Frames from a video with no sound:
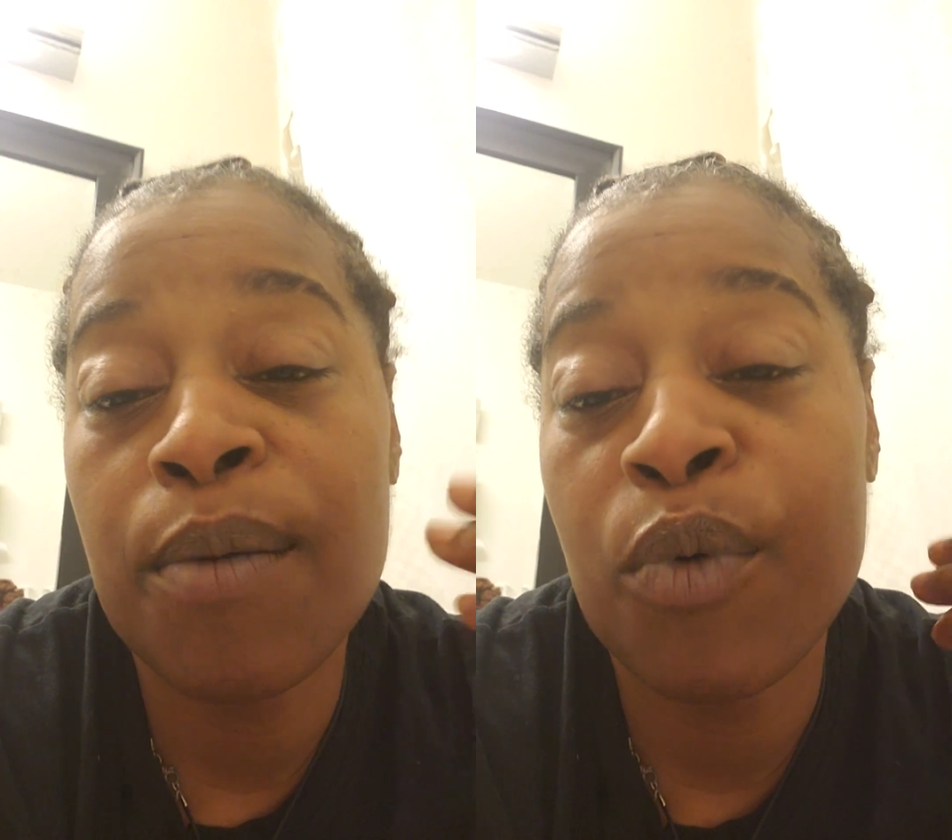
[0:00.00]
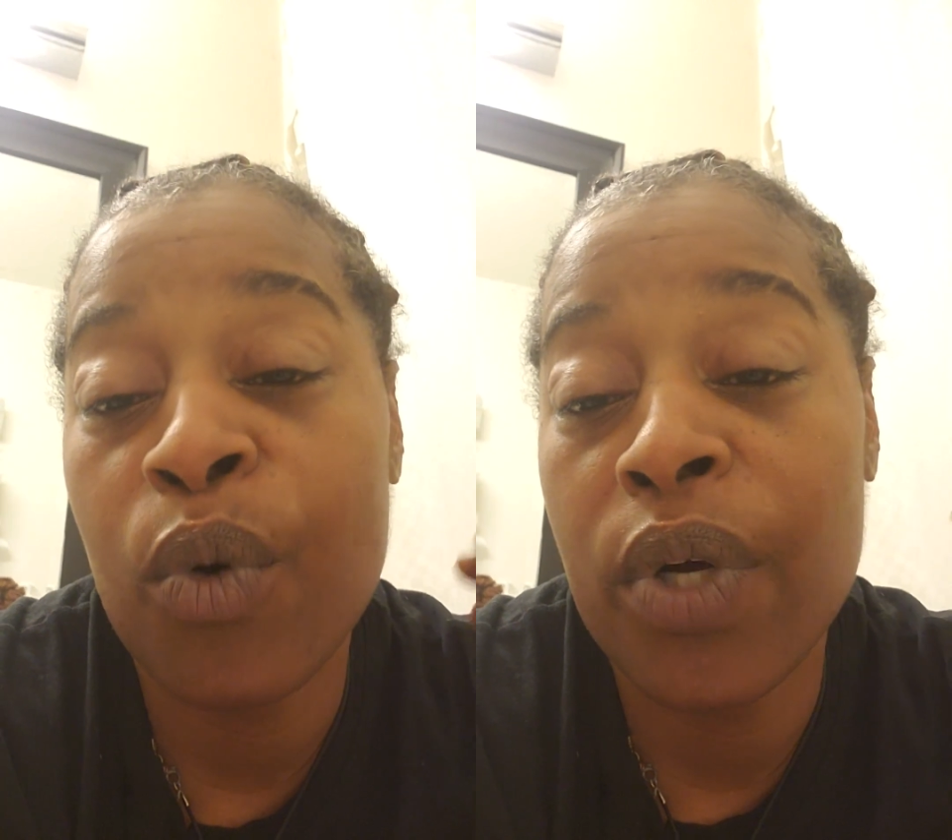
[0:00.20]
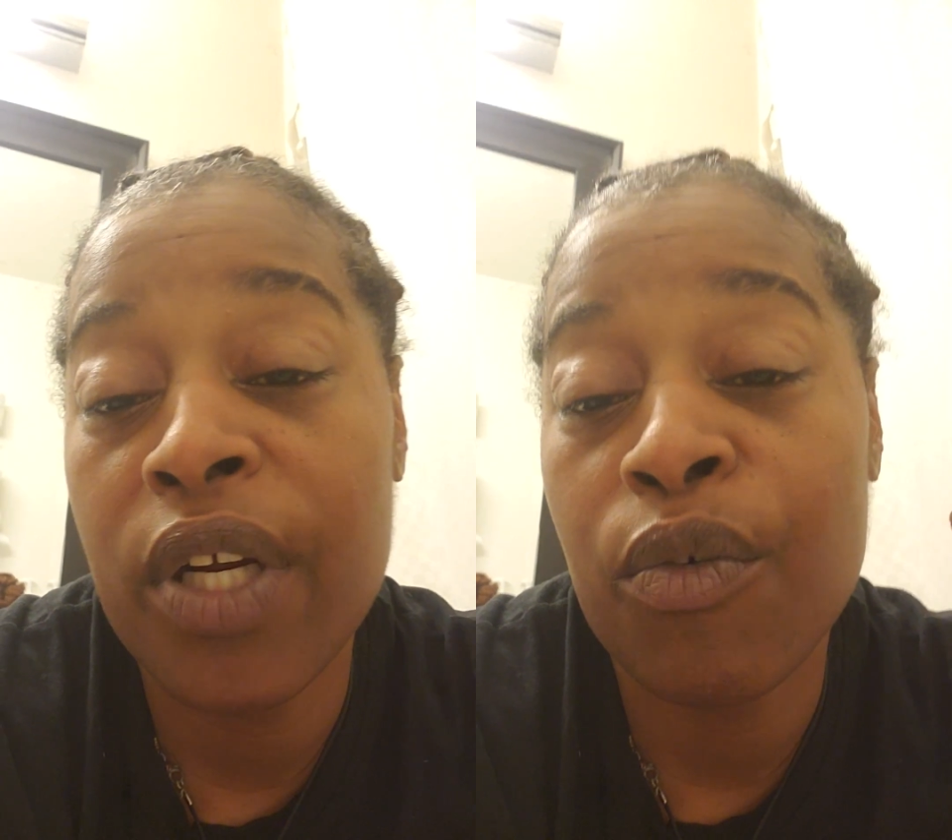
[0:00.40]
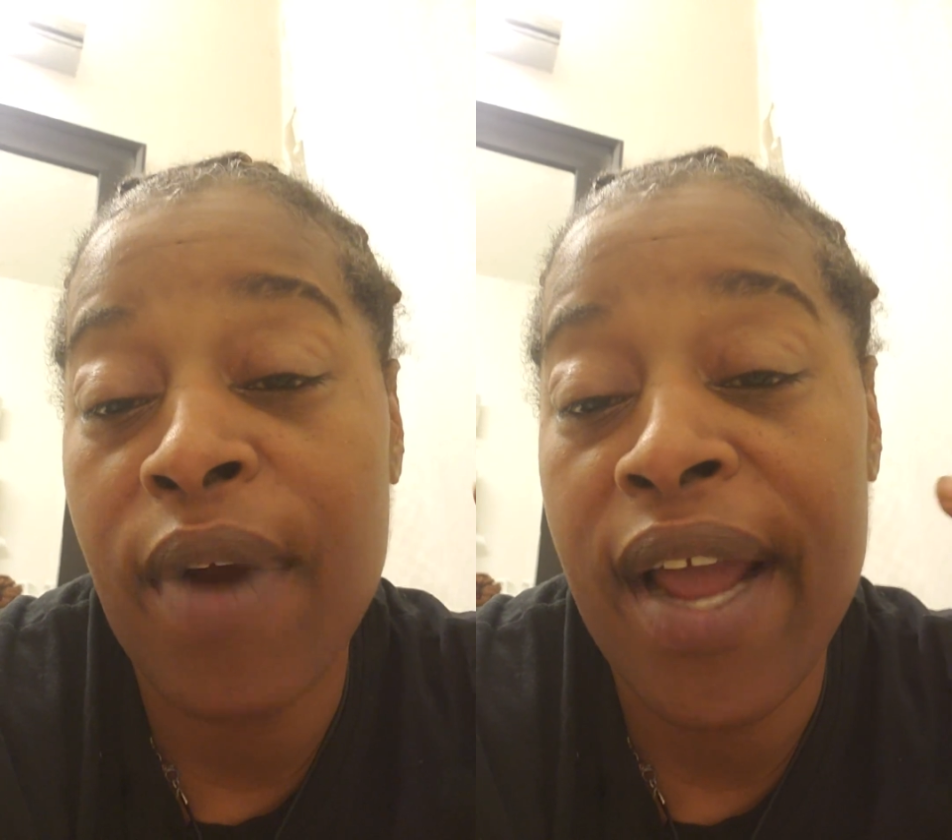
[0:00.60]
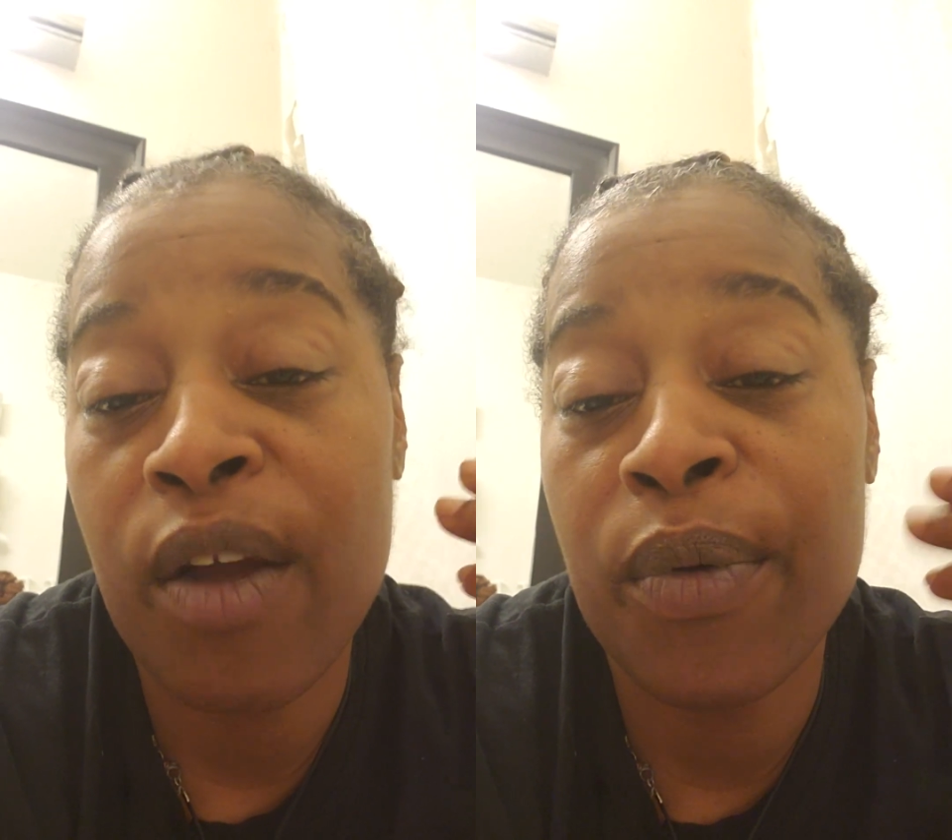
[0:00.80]
up on a
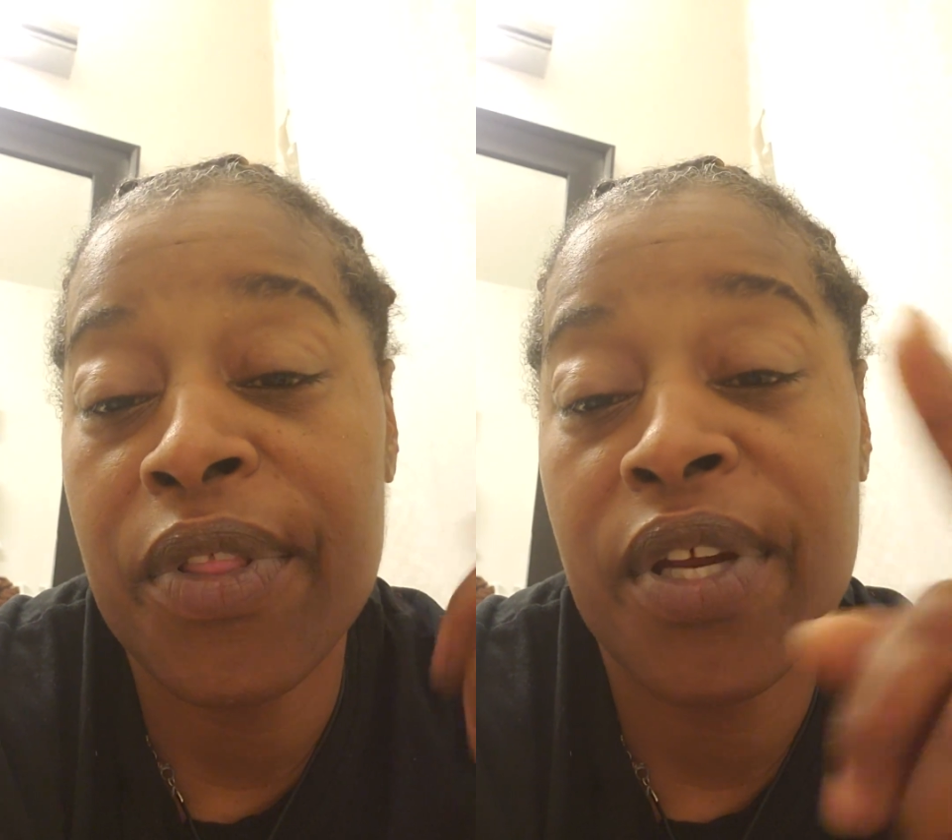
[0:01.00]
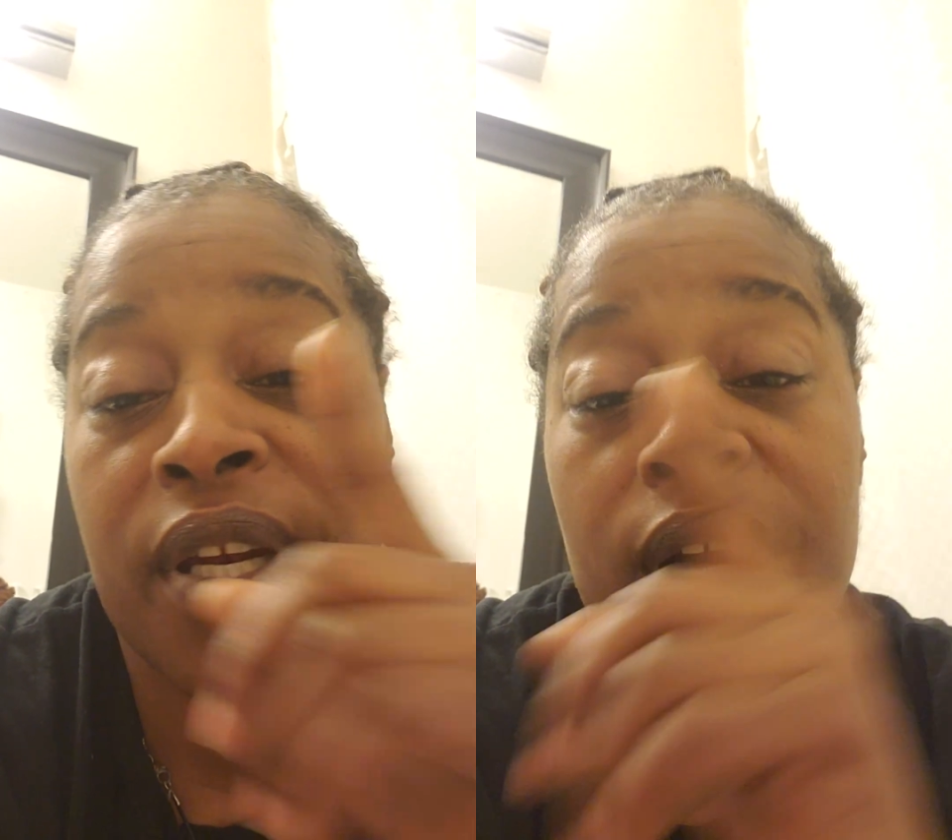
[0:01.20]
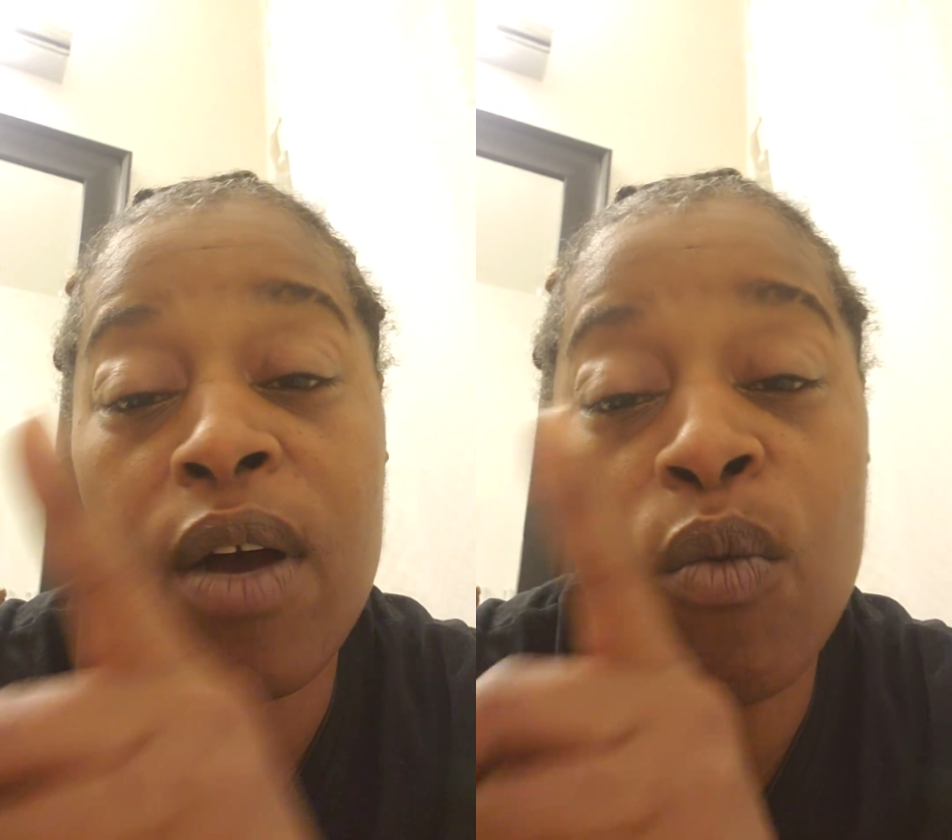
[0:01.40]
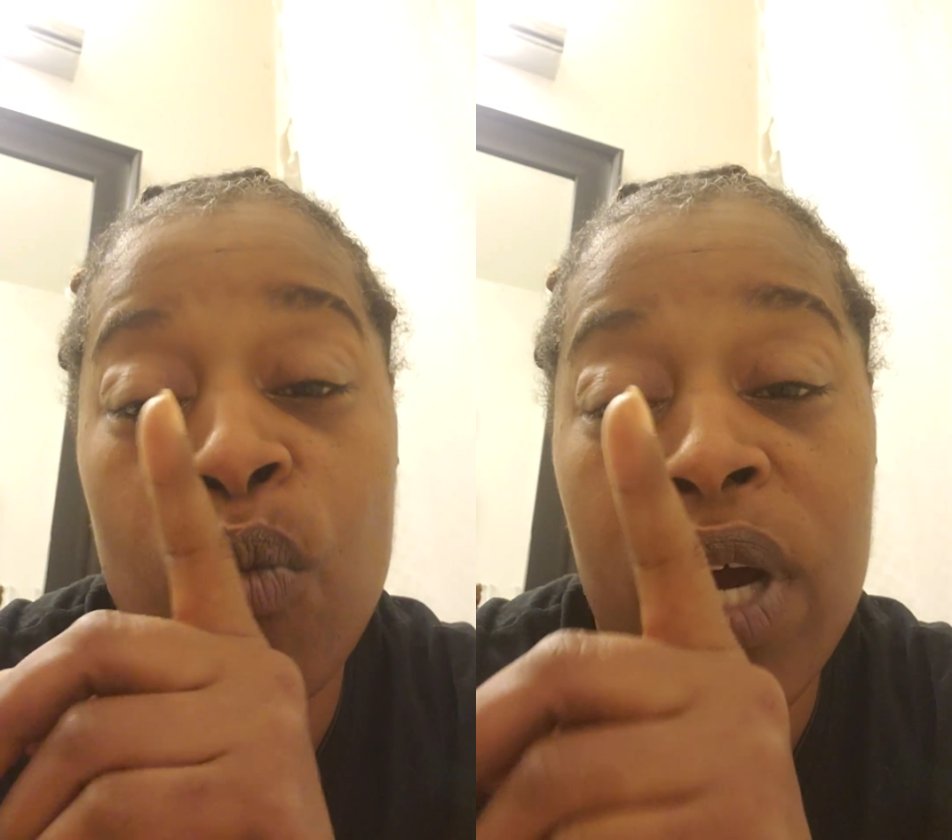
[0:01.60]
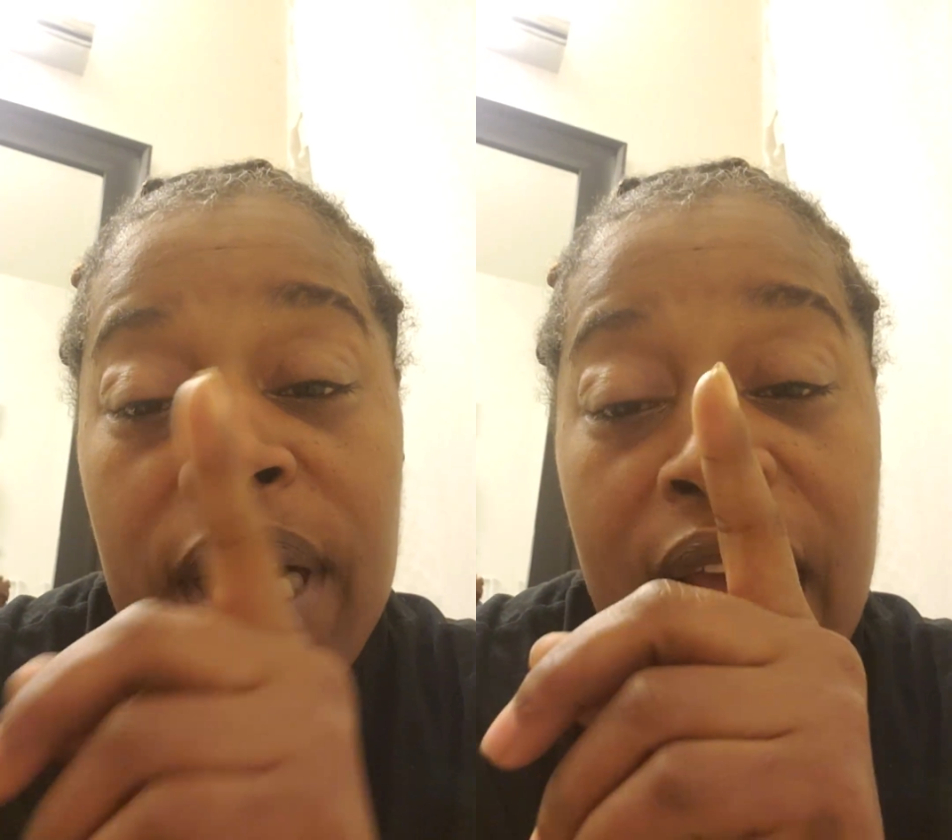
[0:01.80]
rack within
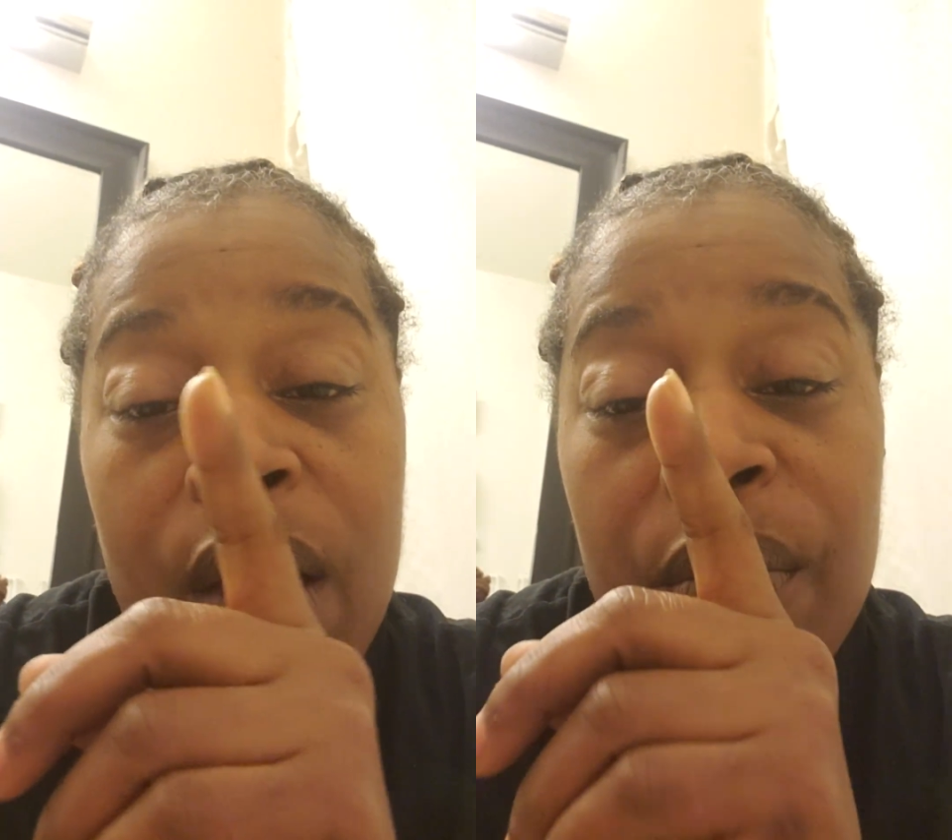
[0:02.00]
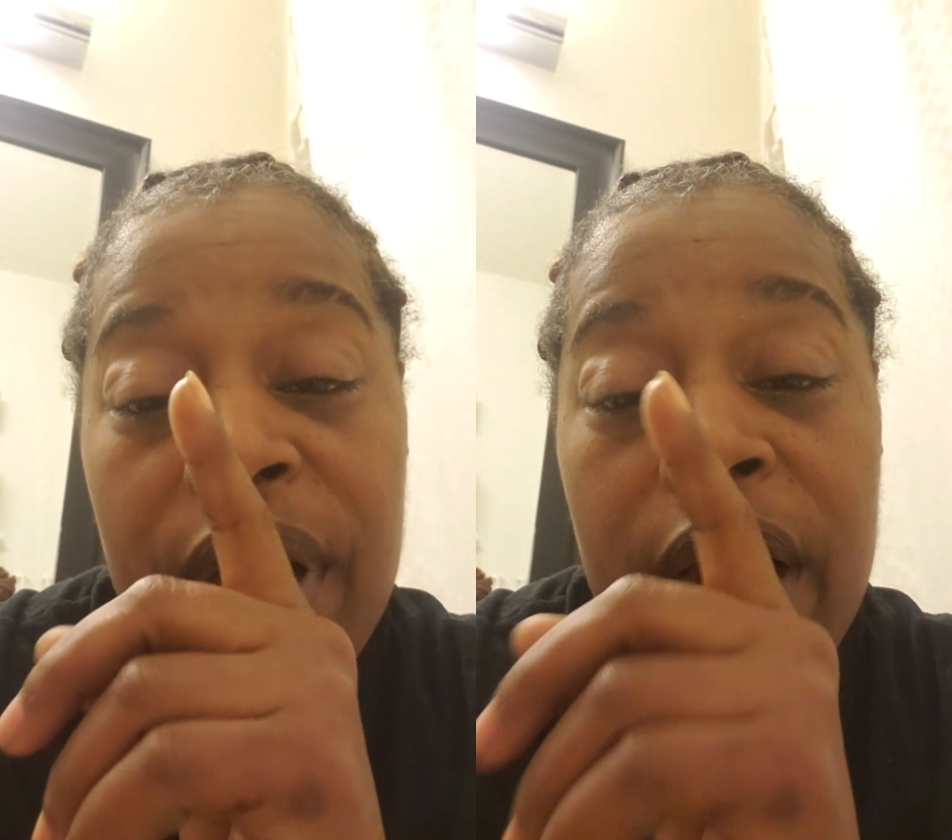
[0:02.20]
1 hour.